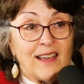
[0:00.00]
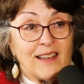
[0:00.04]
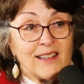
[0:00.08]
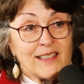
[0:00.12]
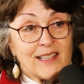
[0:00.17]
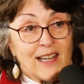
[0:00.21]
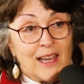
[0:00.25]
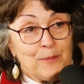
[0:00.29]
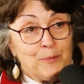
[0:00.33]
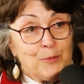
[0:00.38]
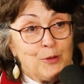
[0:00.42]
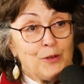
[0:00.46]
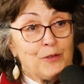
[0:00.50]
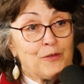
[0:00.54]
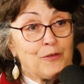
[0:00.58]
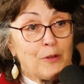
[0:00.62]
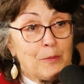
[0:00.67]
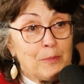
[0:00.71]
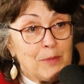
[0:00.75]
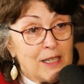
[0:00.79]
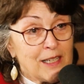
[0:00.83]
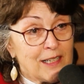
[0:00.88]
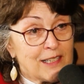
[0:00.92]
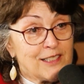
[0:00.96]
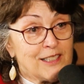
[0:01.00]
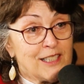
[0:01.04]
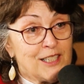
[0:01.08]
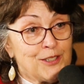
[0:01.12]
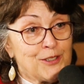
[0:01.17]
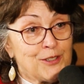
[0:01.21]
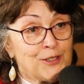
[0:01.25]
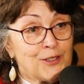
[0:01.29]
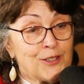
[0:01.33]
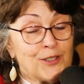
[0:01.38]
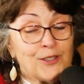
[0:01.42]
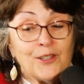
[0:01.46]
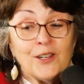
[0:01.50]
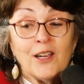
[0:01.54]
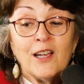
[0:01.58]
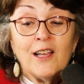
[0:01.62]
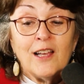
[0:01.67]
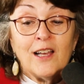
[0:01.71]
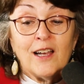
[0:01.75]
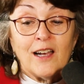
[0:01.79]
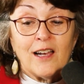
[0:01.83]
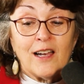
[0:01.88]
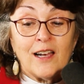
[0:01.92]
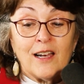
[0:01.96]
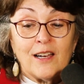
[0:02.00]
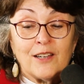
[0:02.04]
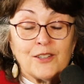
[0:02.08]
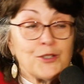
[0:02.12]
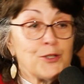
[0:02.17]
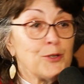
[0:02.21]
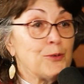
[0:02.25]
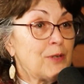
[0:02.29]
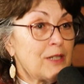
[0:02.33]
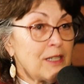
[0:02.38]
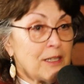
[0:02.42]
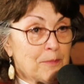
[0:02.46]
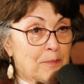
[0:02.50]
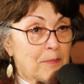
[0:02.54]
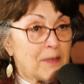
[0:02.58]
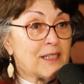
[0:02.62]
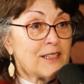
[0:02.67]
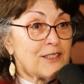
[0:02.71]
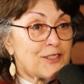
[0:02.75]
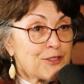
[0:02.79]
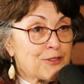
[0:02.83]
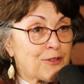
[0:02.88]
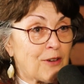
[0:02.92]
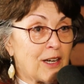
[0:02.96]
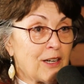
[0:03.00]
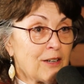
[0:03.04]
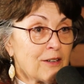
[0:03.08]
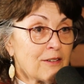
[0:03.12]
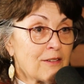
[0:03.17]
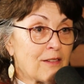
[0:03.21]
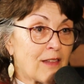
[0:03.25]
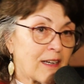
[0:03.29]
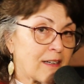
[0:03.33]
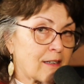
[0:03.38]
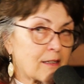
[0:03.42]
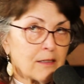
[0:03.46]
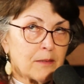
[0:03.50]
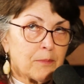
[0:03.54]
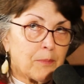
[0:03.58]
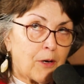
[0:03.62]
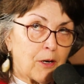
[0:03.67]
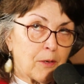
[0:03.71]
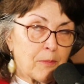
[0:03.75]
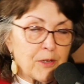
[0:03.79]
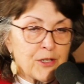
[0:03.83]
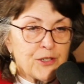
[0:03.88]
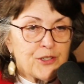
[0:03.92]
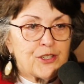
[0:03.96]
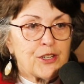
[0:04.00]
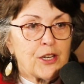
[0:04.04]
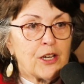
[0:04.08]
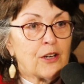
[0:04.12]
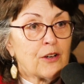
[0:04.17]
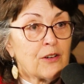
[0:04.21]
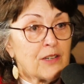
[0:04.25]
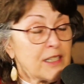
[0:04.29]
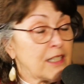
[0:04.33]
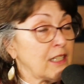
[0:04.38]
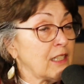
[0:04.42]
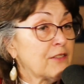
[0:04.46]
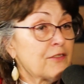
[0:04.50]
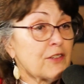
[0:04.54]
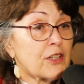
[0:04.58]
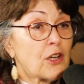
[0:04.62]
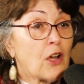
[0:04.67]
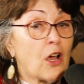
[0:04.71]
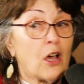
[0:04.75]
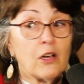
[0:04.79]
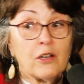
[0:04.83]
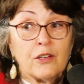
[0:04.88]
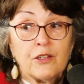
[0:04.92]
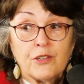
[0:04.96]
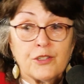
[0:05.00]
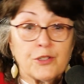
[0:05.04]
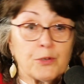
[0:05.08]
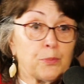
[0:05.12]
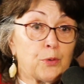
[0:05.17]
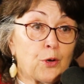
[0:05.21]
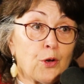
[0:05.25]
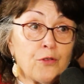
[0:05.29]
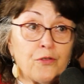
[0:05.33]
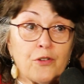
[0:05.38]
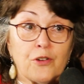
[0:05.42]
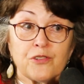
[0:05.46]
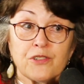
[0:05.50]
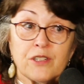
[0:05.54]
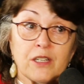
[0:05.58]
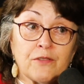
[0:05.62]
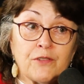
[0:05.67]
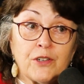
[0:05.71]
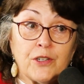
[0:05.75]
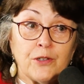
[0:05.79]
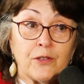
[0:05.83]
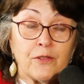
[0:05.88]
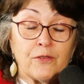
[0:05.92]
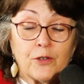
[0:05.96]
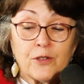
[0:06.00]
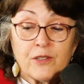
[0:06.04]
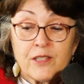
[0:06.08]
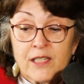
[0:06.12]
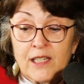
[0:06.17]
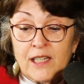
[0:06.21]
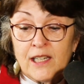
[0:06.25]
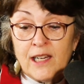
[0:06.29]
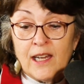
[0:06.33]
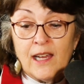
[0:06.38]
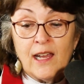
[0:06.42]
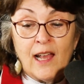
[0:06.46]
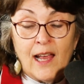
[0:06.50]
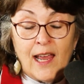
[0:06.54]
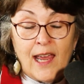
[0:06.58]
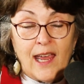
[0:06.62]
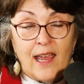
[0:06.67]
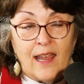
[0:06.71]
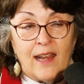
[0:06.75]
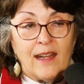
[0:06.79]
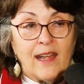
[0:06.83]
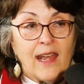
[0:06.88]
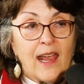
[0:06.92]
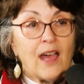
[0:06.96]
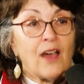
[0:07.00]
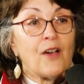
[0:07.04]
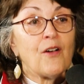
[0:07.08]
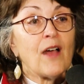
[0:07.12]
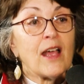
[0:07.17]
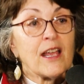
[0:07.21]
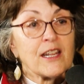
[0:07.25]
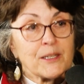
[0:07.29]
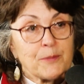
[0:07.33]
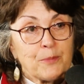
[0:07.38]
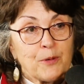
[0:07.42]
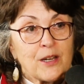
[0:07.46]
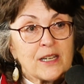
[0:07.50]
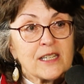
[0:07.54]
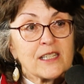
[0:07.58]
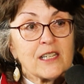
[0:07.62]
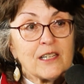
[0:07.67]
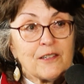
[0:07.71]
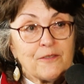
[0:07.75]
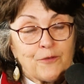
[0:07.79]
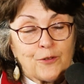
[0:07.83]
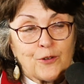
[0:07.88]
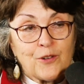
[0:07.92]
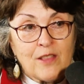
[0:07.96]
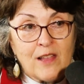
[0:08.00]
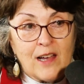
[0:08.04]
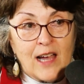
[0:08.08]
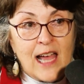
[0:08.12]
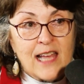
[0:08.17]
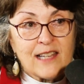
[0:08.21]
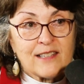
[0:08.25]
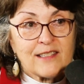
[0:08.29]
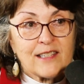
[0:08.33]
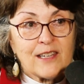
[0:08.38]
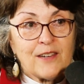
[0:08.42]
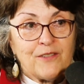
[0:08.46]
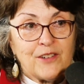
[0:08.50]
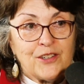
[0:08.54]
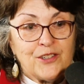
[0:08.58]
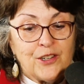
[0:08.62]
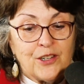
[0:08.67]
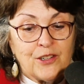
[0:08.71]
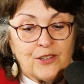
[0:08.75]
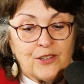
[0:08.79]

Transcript: as I moved from being a teacher to an administrator, like a department chair, a dean of a college, a provost of a university, and now as president for the last 7